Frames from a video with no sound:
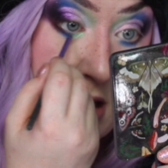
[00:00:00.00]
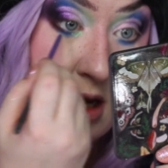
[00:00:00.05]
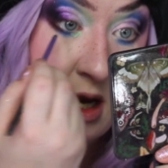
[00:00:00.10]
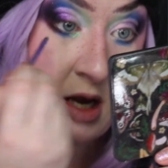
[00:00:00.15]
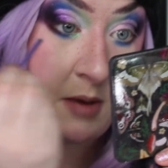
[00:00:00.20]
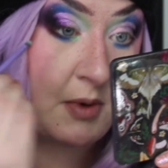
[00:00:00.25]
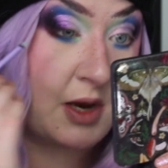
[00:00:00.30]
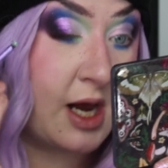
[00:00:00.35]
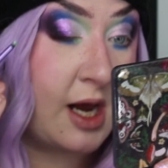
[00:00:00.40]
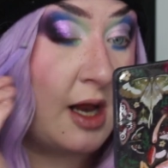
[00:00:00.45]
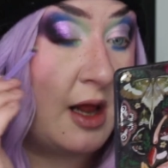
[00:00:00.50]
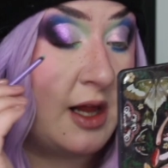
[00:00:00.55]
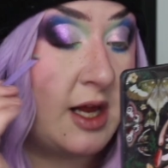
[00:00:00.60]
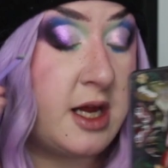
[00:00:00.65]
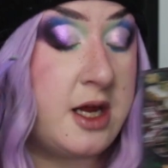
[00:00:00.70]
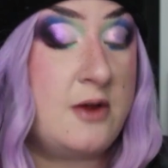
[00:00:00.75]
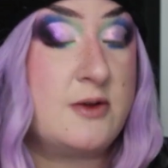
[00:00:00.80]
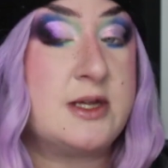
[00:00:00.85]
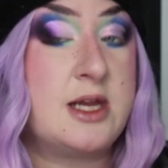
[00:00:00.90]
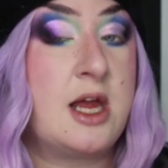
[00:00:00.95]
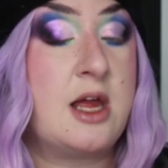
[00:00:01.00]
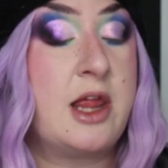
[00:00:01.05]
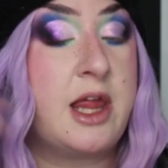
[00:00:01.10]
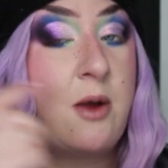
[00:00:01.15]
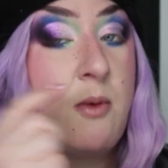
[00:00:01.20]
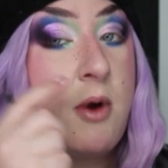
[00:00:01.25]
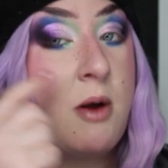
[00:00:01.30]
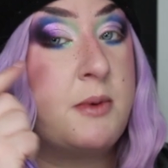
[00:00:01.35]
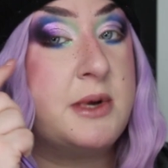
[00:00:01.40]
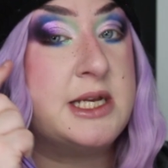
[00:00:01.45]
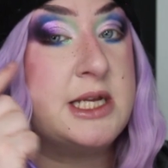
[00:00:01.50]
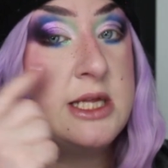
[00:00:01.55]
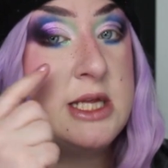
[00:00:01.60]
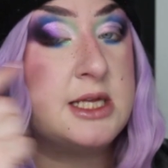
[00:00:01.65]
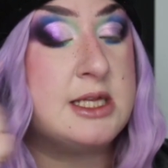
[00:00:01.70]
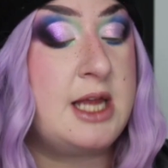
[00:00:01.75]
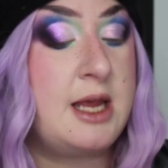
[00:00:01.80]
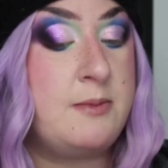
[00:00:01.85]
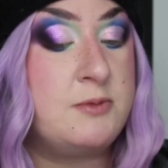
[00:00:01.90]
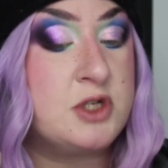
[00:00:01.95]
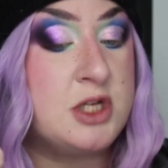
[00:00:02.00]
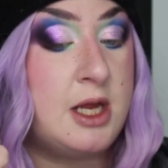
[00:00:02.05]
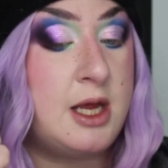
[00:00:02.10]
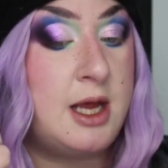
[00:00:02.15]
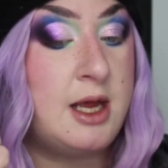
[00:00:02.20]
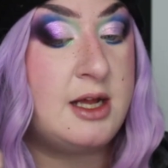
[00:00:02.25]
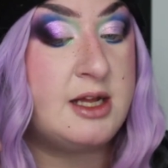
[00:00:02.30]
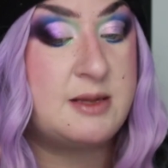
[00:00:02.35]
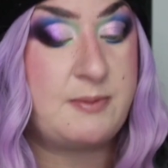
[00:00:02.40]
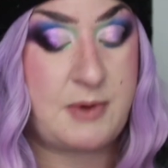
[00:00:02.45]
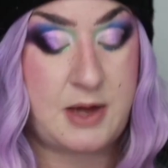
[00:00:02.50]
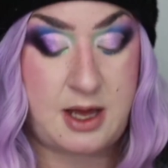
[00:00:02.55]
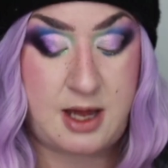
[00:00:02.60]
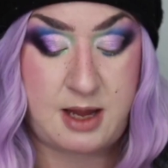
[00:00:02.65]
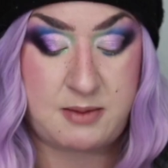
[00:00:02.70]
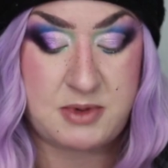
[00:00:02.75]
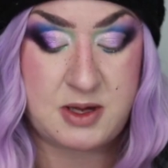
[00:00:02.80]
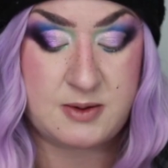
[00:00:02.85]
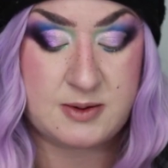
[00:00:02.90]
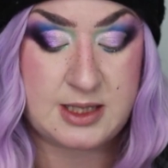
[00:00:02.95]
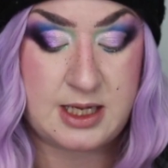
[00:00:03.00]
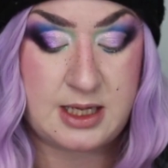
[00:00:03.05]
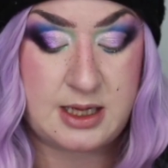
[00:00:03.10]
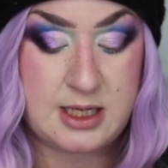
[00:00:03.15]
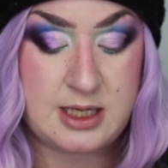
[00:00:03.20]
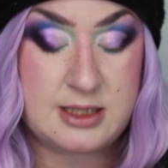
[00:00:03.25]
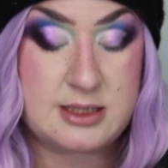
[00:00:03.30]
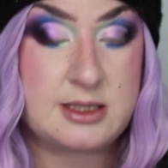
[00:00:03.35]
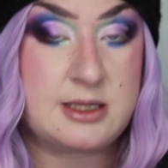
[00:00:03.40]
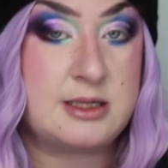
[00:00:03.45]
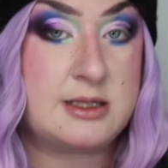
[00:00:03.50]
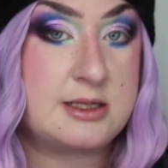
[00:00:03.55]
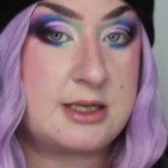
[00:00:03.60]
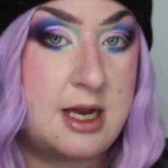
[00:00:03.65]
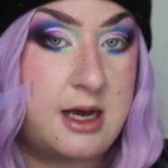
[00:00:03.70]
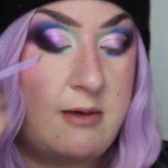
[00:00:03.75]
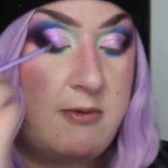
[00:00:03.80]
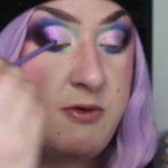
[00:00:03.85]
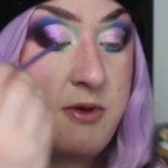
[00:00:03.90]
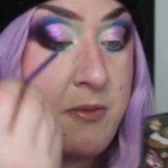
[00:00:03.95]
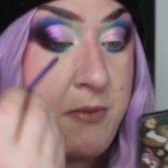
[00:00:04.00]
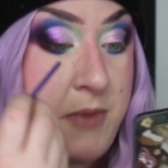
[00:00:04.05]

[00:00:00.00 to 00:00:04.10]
And I'm kind of like using it like where we did the same shades, but I'm using this instead of the